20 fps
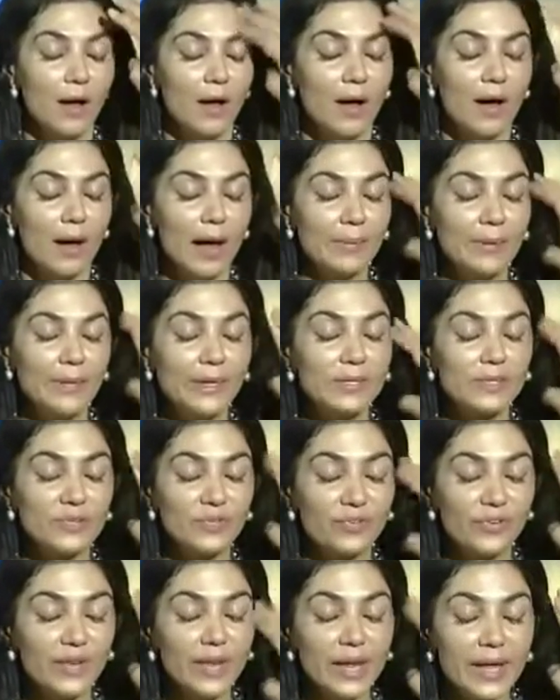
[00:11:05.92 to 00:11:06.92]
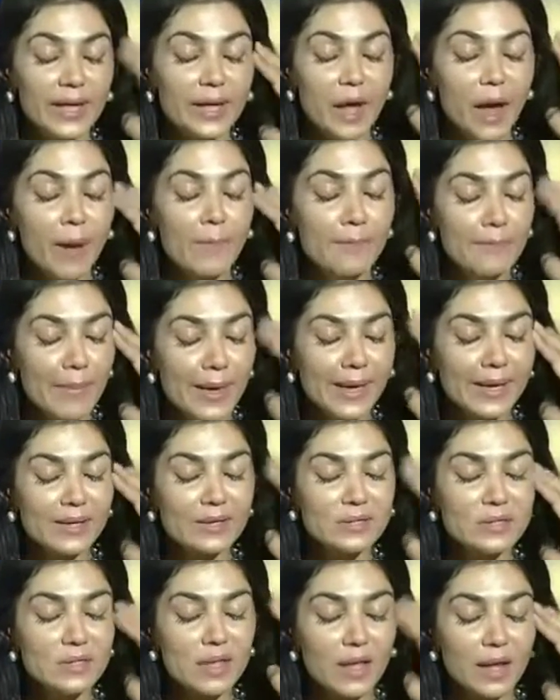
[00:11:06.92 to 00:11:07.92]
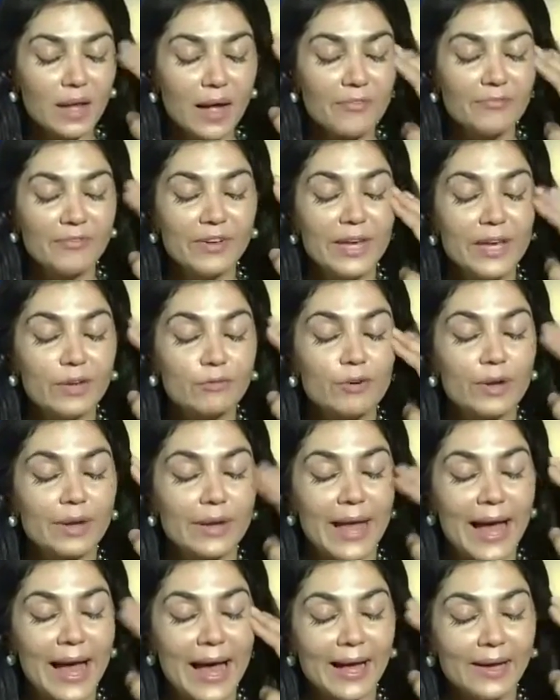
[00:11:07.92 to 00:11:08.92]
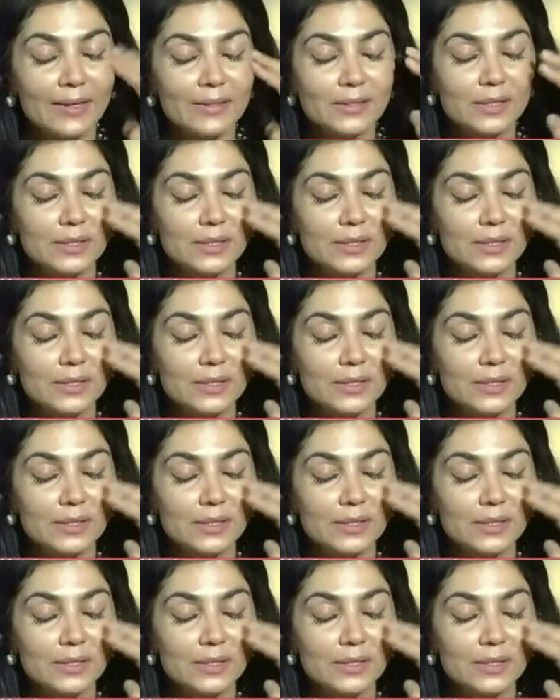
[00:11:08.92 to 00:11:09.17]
I mean, it's feeling amazing. I'm feeling relaxed.